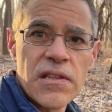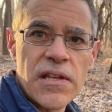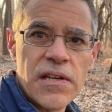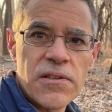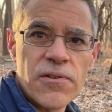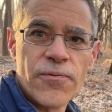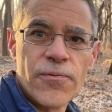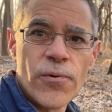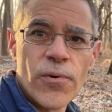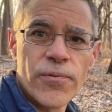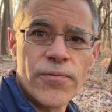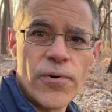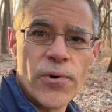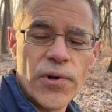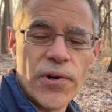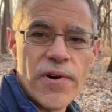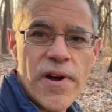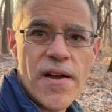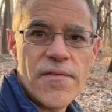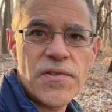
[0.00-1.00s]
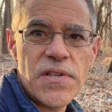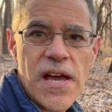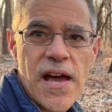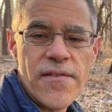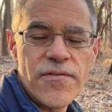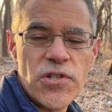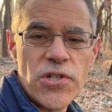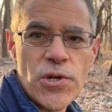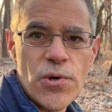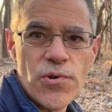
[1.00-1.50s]
4 photographs
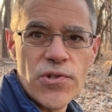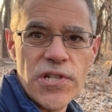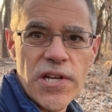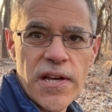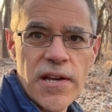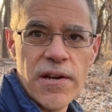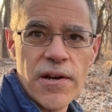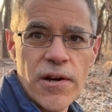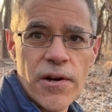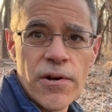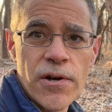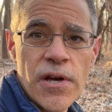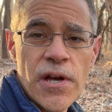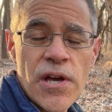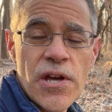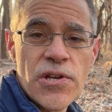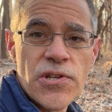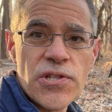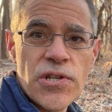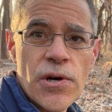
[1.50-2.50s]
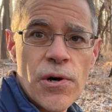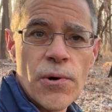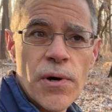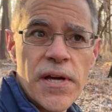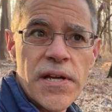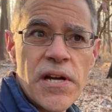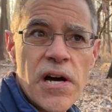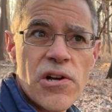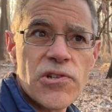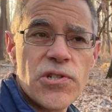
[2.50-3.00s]
I've showed you here. So,
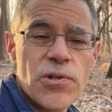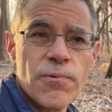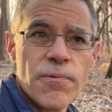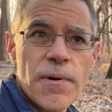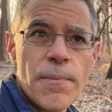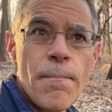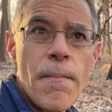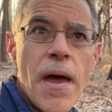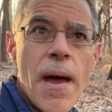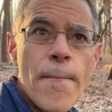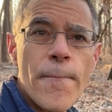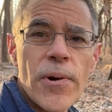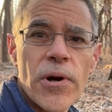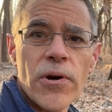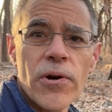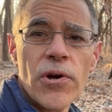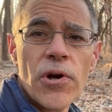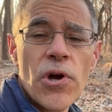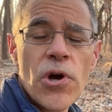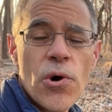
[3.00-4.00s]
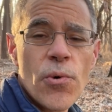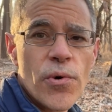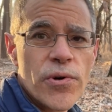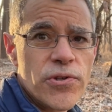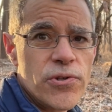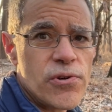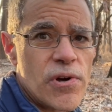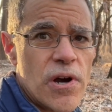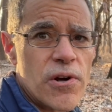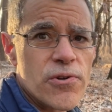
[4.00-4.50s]
and also remember, when
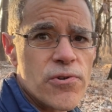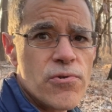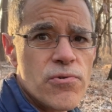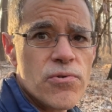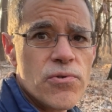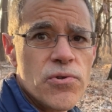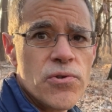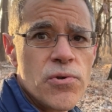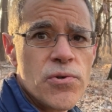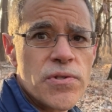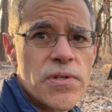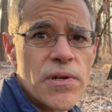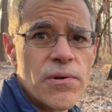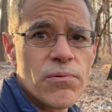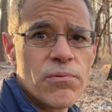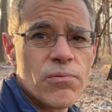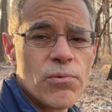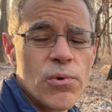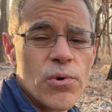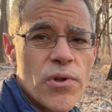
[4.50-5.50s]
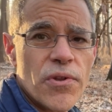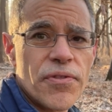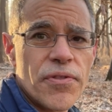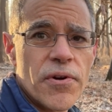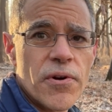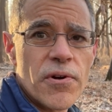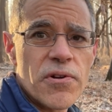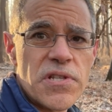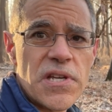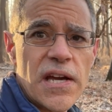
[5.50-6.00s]
you are using rule of
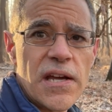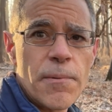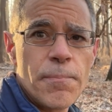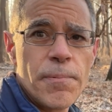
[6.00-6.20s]
thirds, I'm going to